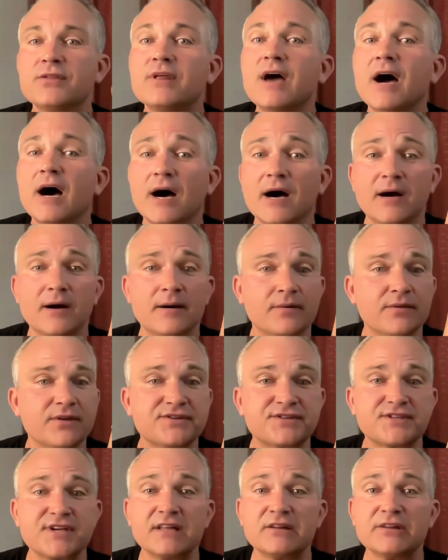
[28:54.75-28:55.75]
Uh,
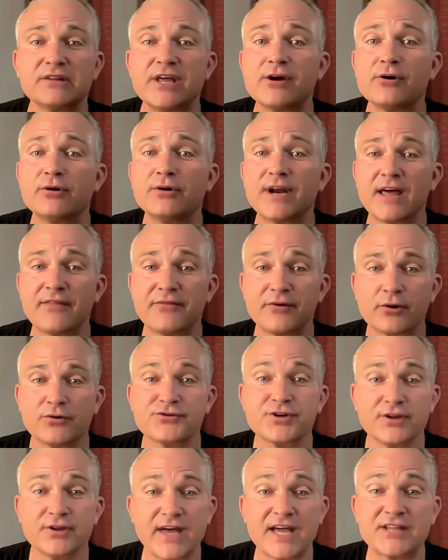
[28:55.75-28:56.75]
let's see, legal and ethical.
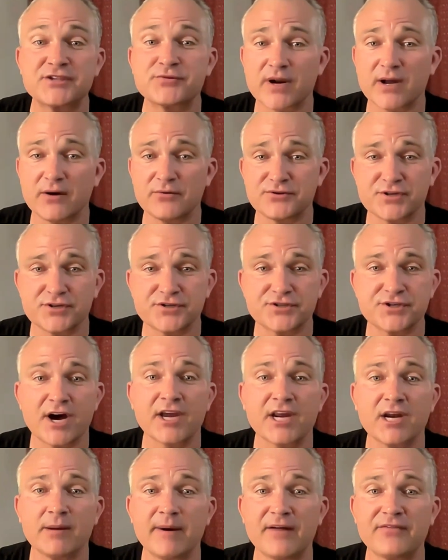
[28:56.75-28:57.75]
So that's what I was just
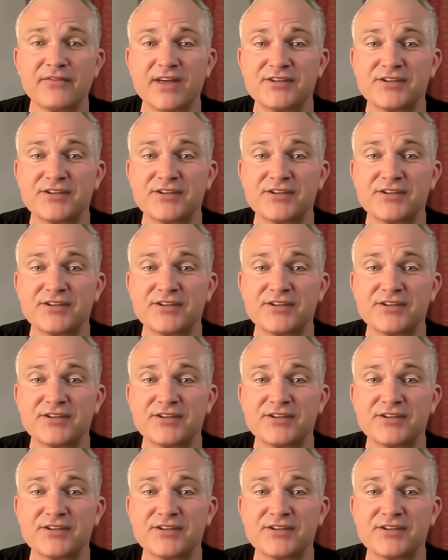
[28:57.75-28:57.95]
talking about.